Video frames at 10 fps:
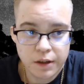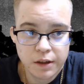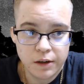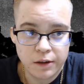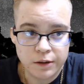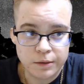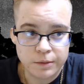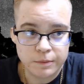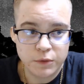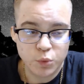Um,
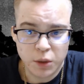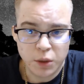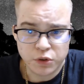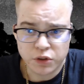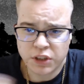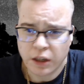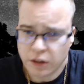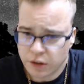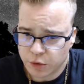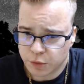when I was a child, it
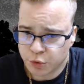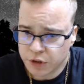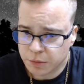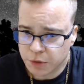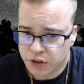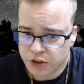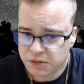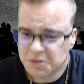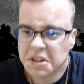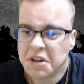was pretty much
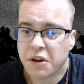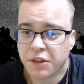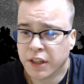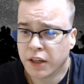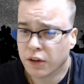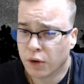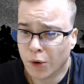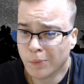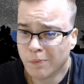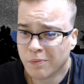nothing at all.
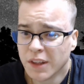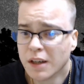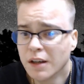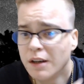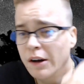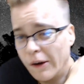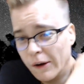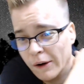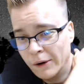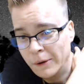
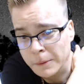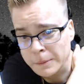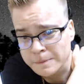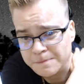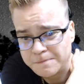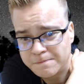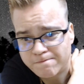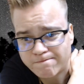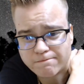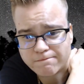Um,
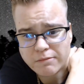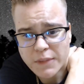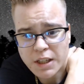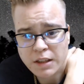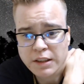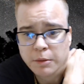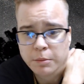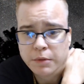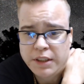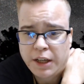yeah, but
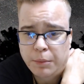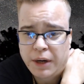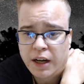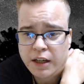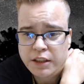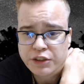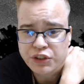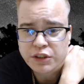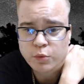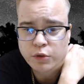yeah, my
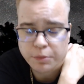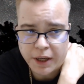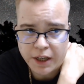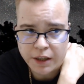hygiene was bad.